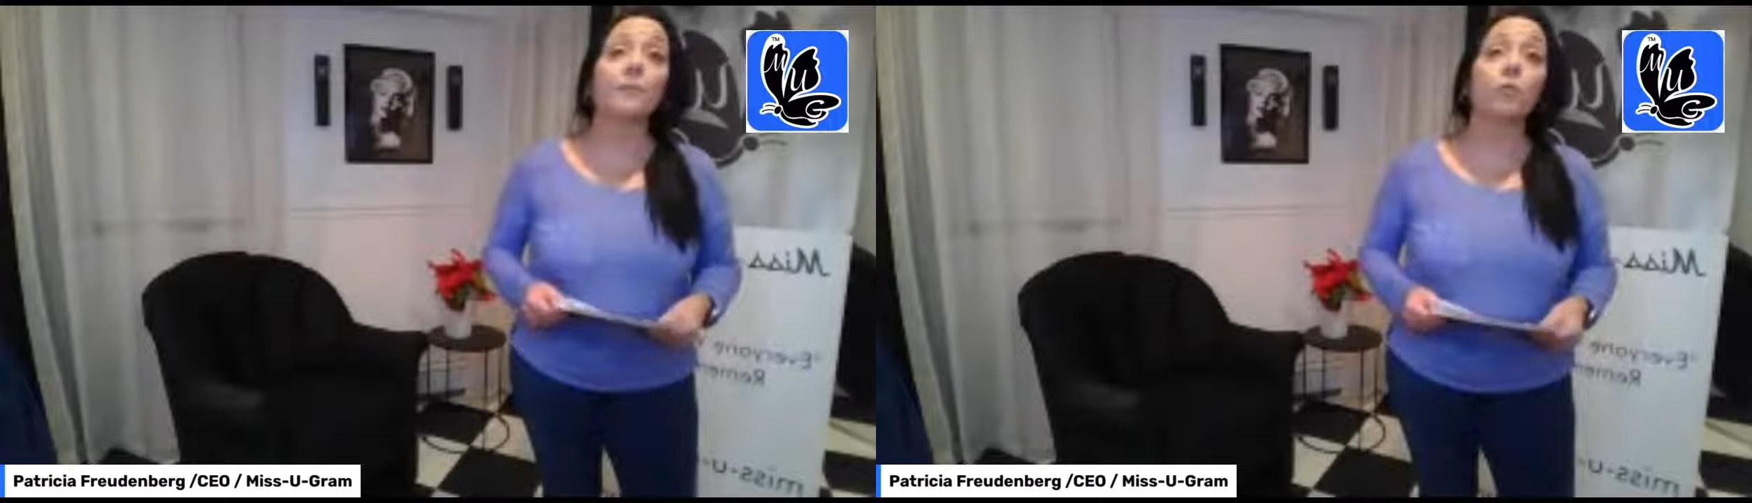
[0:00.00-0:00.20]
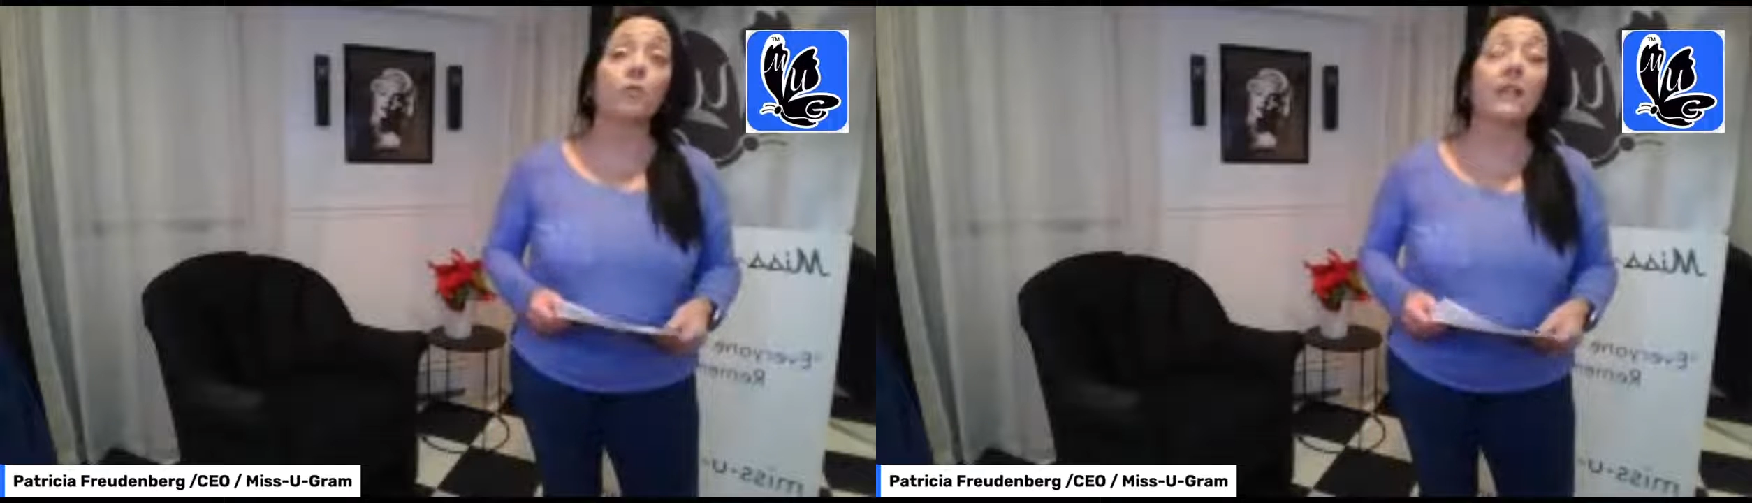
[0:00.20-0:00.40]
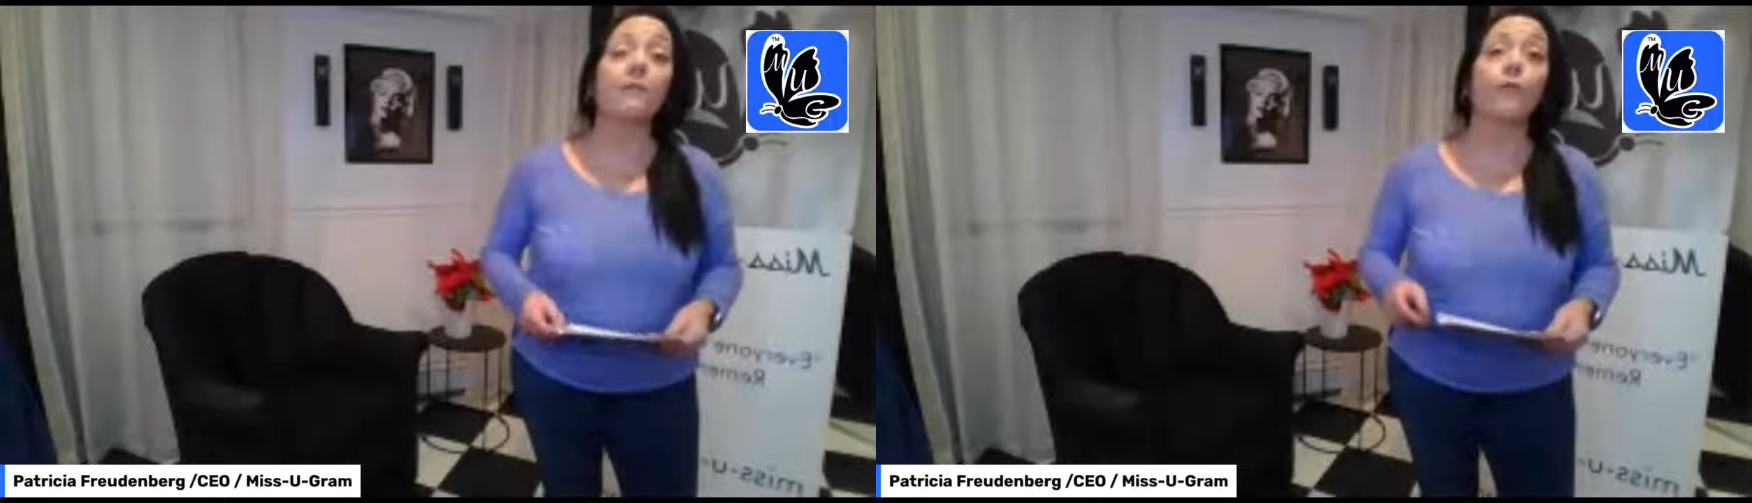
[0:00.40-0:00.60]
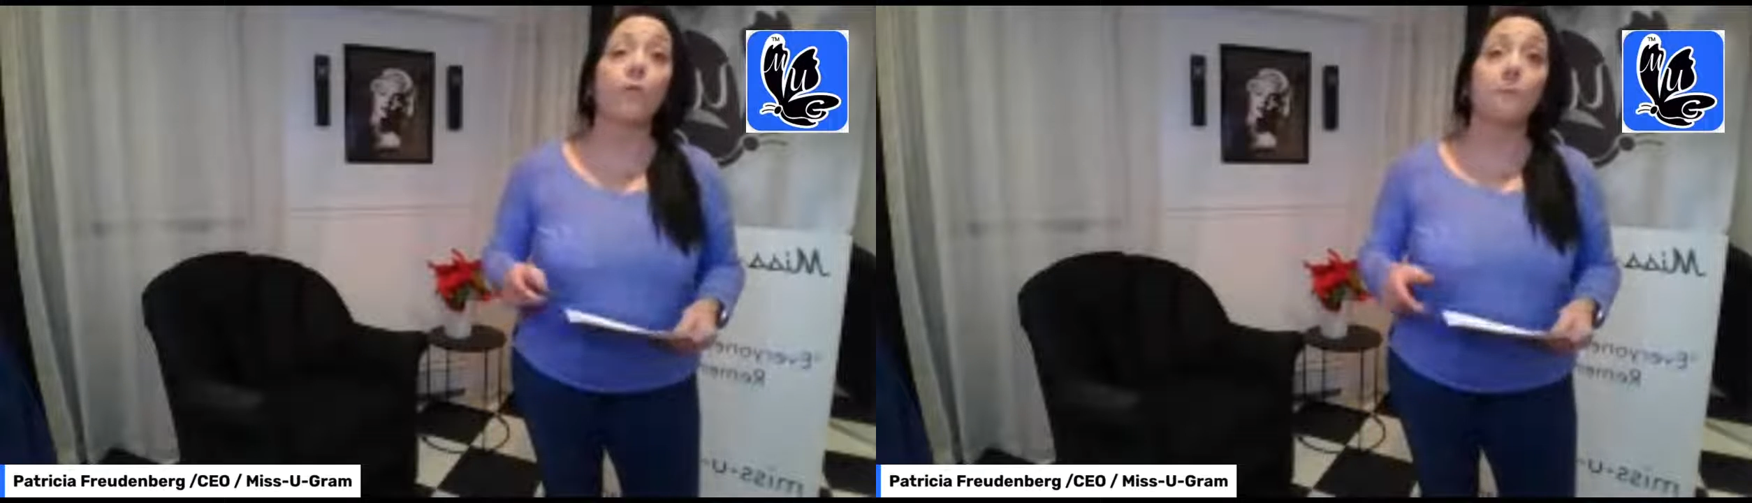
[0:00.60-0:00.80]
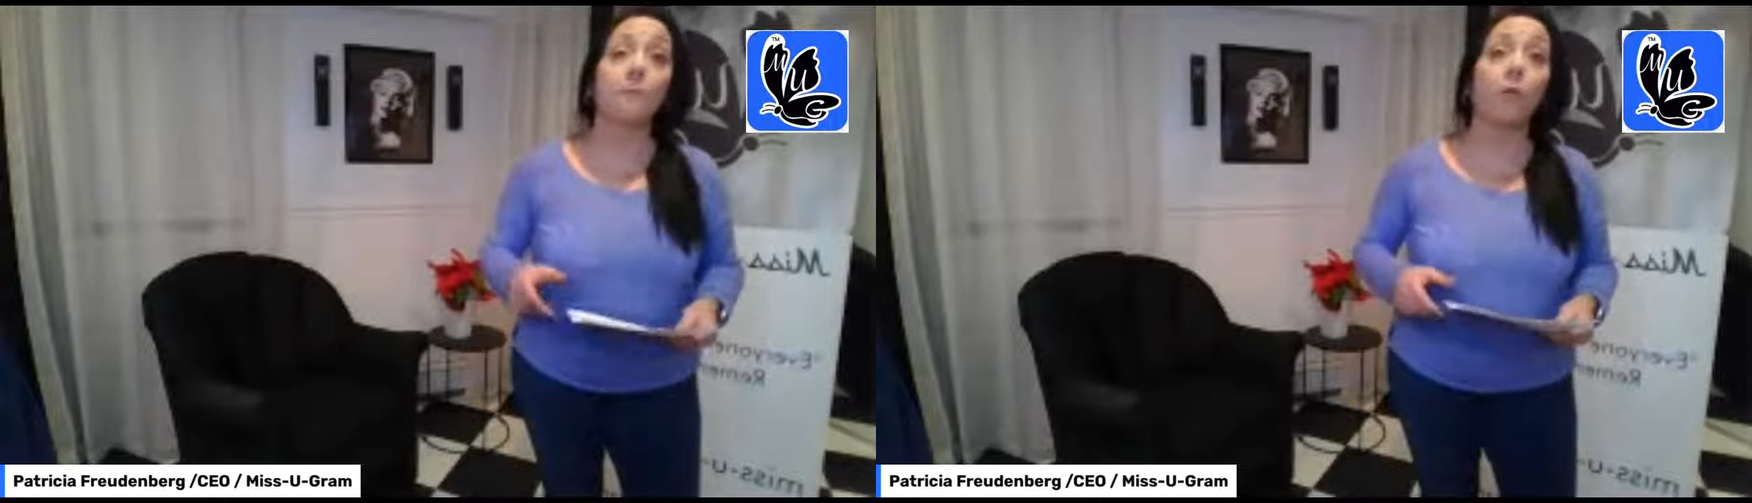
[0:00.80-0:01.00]

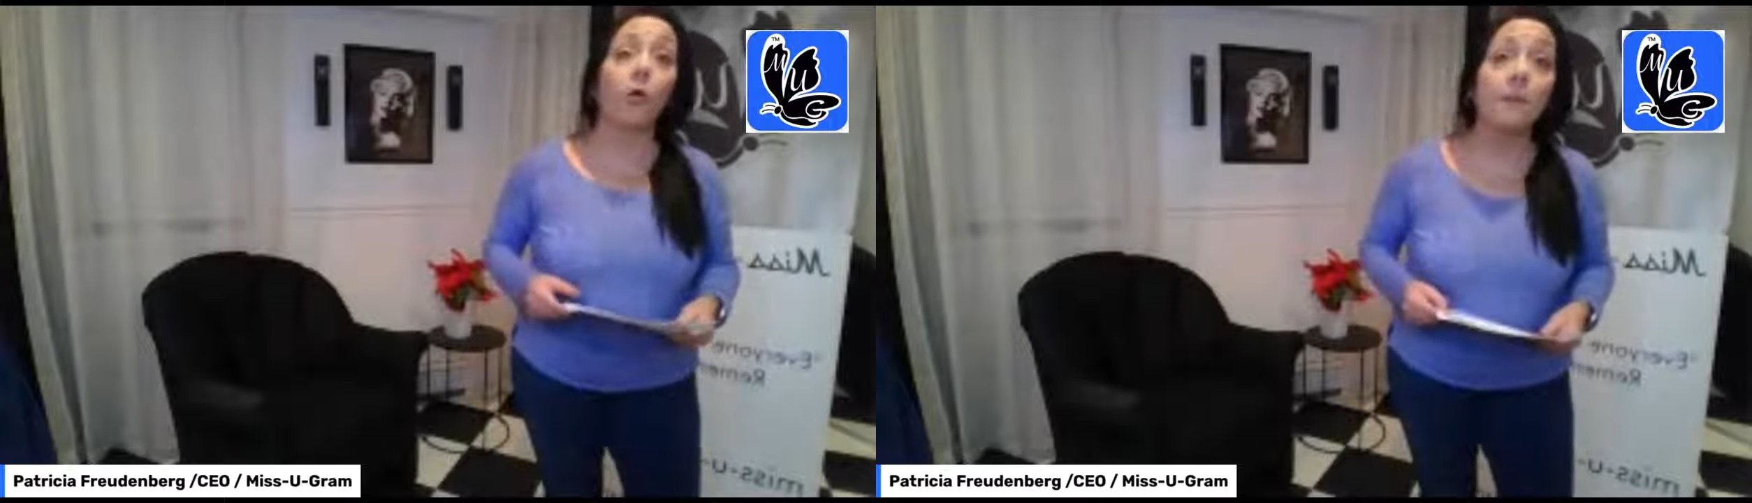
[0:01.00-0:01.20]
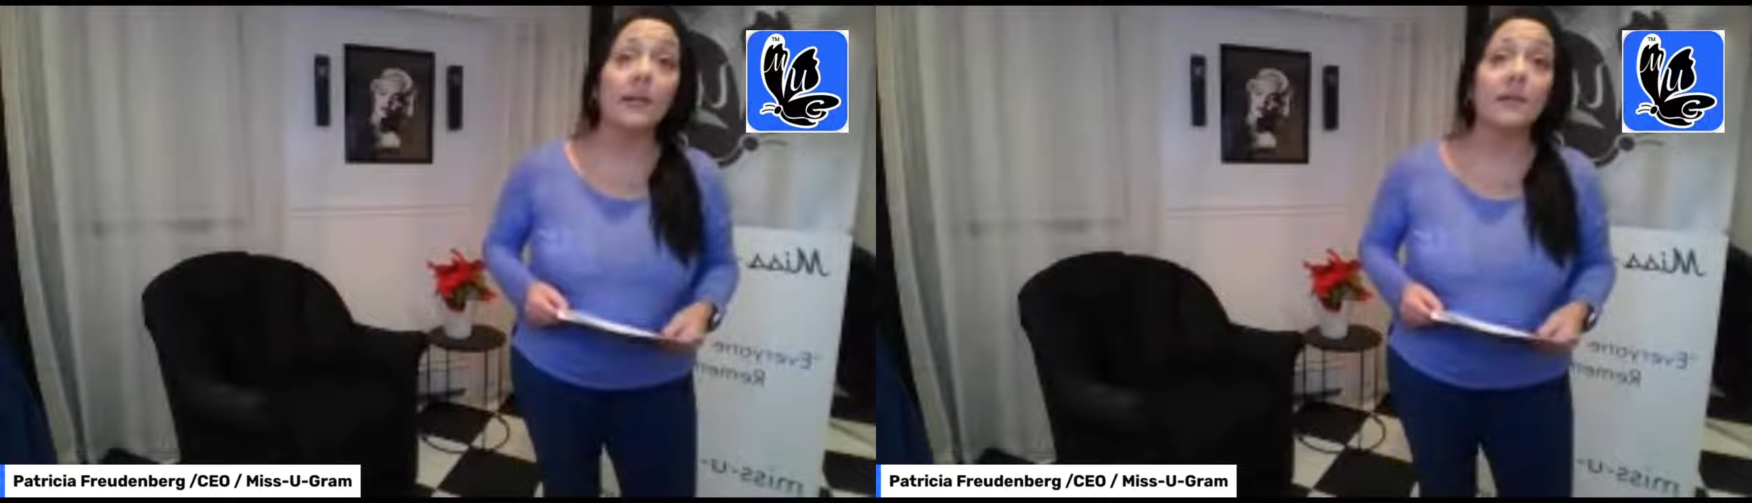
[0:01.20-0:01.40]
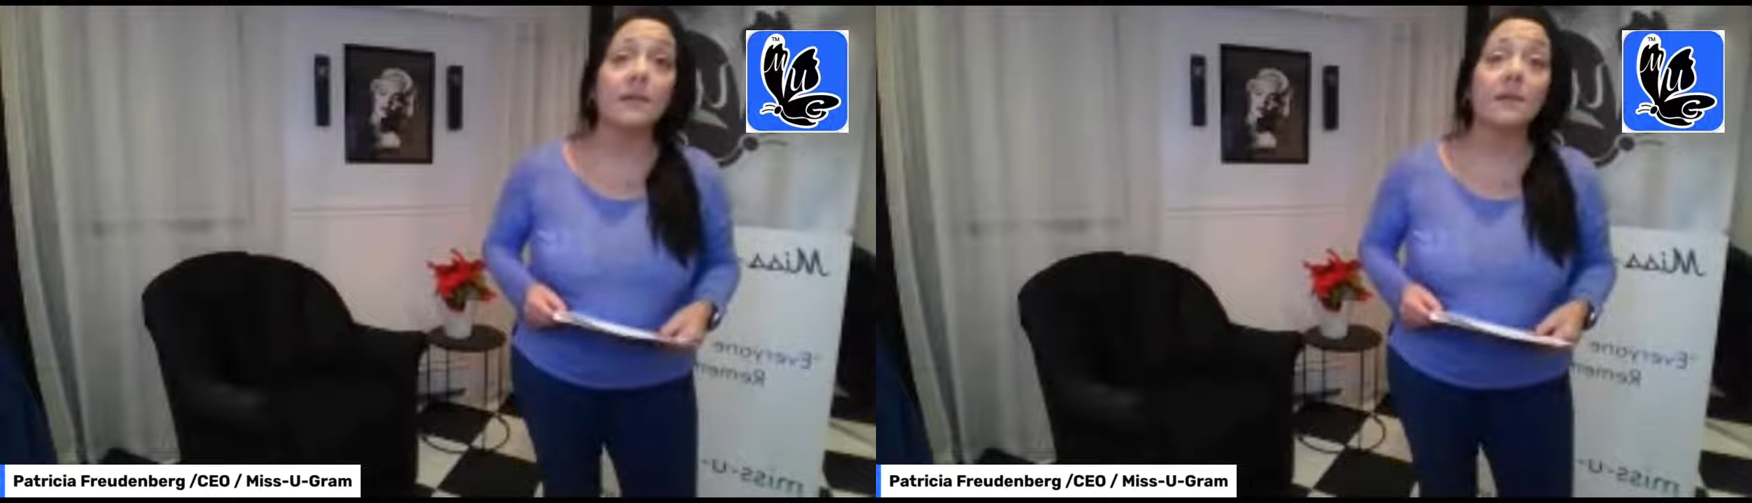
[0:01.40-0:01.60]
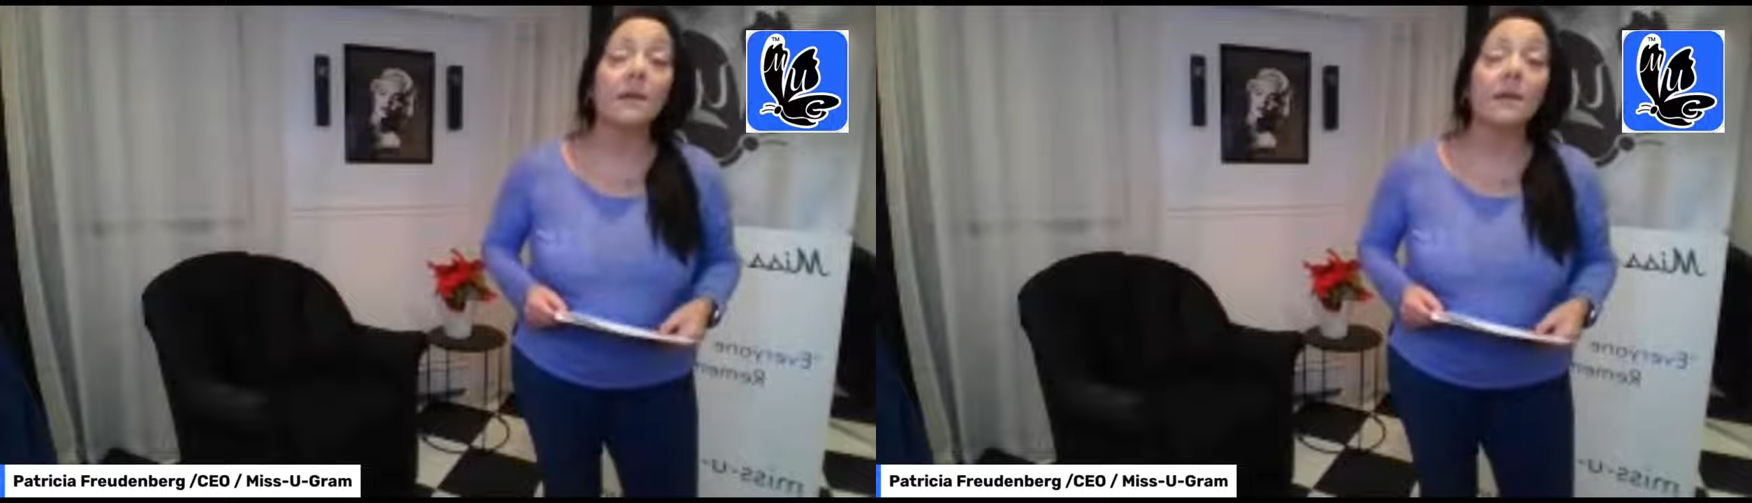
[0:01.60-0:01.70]
opportunity for employment.